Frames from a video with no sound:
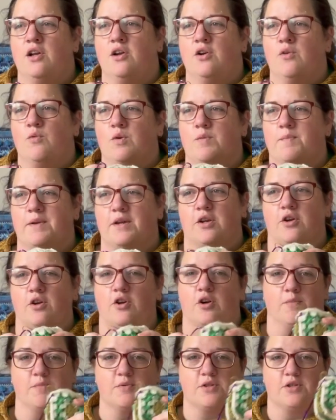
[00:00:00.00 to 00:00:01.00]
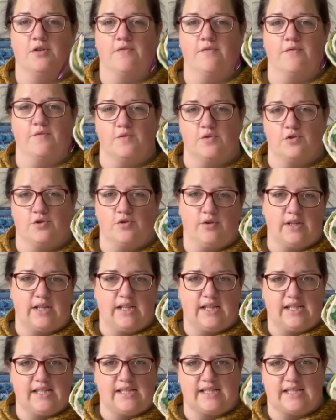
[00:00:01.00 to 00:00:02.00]
would be a good option for joining
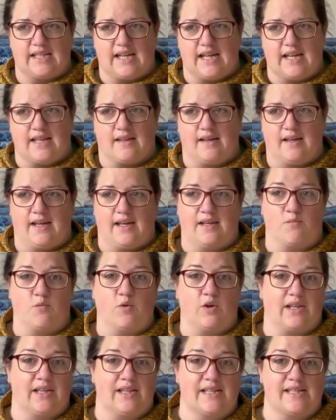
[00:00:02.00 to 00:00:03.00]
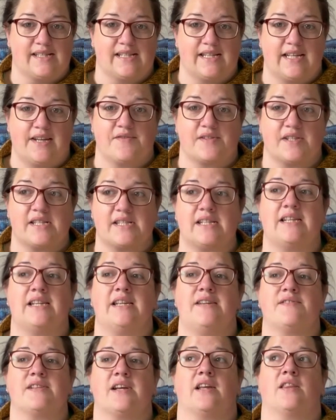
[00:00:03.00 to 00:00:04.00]
these together and working the sleeves. The
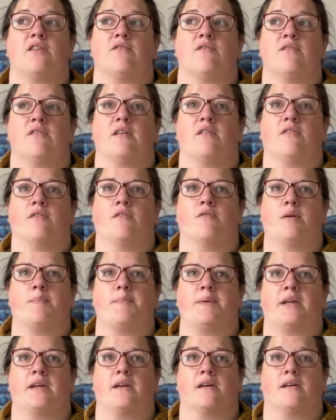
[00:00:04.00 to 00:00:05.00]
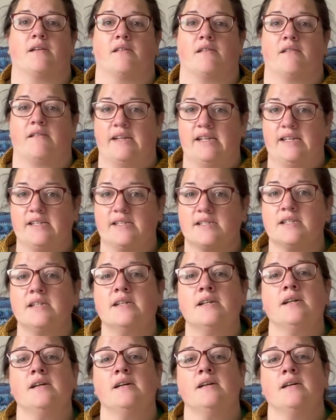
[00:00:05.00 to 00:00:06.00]
sleeves and the ribbing are knit,
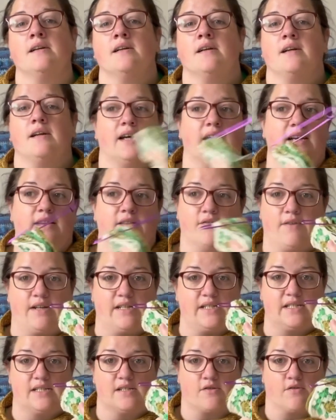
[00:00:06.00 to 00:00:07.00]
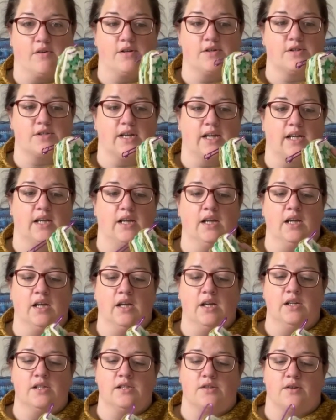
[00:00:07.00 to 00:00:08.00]
and the rest is crochet.
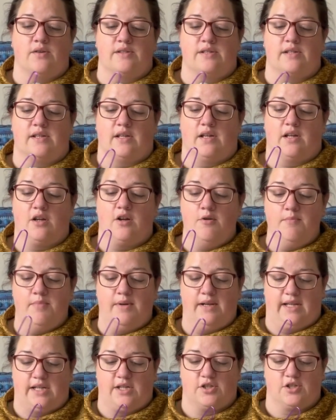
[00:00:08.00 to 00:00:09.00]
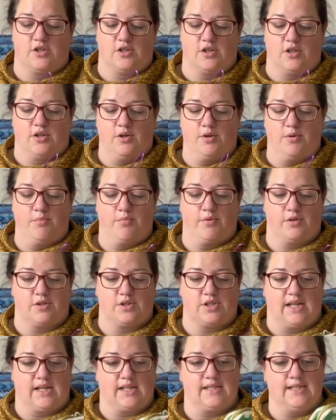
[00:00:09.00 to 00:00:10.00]
So it's a combination
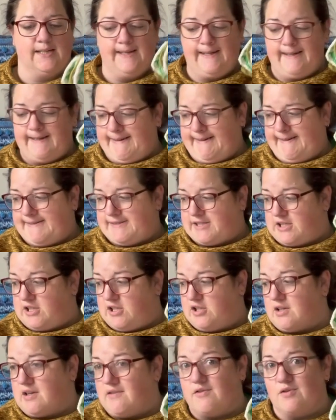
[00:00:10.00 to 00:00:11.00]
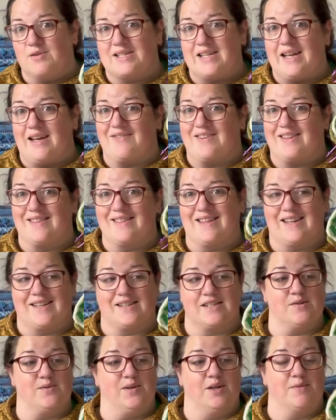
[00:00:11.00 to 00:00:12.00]
project. So looking forward to having that
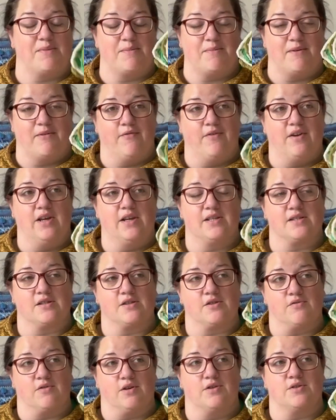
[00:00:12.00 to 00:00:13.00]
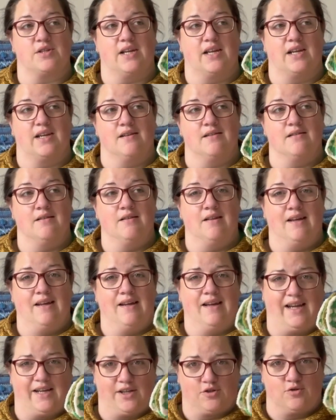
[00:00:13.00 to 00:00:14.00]
as well. It'll be my first crochet,
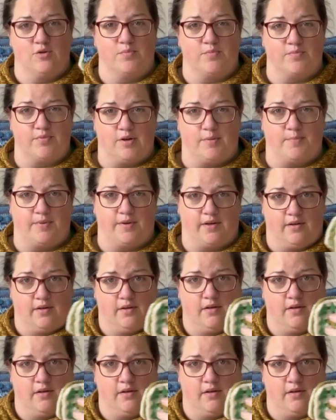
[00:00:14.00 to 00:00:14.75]
actual proper